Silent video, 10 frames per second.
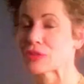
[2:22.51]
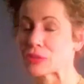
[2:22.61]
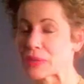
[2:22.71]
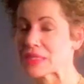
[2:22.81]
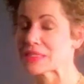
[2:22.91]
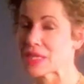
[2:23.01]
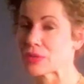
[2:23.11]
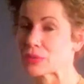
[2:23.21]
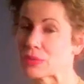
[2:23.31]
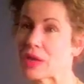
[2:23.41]
The greatest
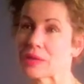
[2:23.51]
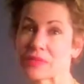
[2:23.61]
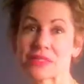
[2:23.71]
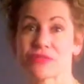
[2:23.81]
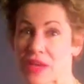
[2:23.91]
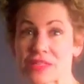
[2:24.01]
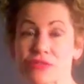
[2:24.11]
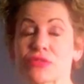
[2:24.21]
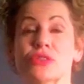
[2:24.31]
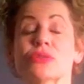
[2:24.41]
health crime is fast
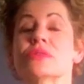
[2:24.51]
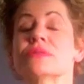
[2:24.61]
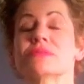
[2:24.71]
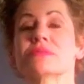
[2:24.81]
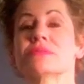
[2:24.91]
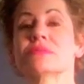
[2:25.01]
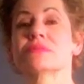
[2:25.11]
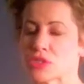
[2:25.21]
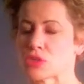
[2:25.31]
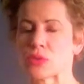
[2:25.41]
food.
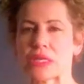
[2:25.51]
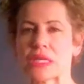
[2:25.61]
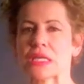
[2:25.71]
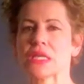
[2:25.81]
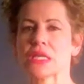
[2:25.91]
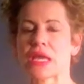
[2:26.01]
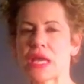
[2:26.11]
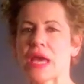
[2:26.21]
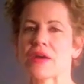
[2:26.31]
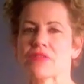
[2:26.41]
To eat
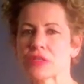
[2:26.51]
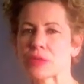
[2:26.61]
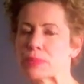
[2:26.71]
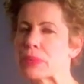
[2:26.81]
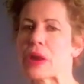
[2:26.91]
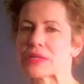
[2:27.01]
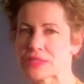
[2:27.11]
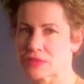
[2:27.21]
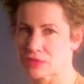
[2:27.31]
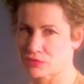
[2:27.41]
heavily
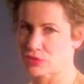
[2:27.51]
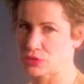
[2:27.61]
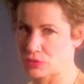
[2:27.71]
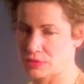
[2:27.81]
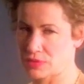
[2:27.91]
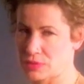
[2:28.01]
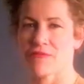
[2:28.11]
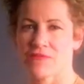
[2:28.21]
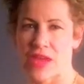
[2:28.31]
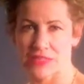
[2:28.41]
processed foods,
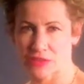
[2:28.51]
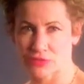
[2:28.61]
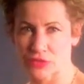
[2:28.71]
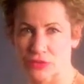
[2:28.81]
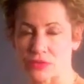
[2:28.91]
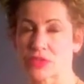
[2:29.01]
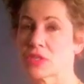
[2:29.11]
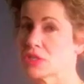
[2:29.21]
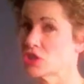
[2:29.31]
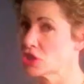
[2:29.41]
fast foods,
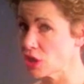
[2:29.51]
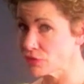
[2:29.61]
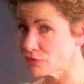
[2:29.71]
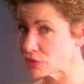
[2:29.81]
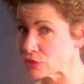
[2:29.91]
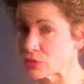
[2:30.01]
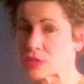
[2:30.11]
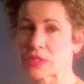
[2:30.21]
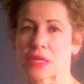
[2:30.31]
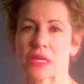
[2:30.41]
junk
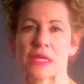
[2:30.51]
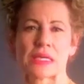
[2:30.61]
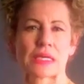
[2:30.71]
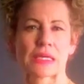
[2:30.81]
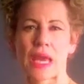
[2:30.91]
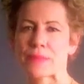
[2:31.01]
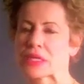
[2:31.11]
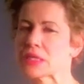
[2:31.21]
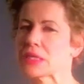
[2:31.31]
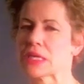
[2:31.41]
foods,
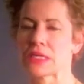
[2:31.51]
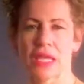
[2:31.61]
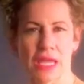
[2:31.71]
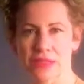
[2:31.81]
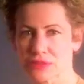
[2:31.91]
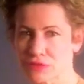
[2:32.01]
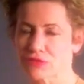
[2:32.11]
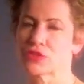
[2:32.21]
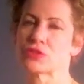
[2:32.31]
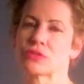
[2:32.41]
chemically enhanced
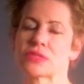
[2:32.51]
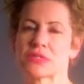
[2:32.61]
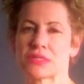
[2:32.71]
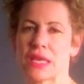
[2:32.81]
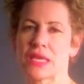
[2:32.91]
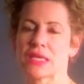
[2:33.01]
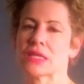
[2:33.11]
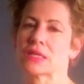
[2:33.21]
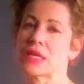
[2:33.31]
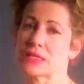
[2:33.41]
foods day
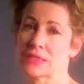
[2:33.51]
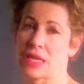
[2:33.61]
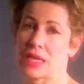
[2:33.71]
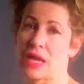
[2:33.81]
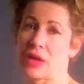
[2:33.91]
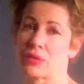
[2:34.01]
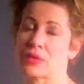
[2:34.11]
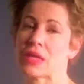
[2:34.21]
in and day out.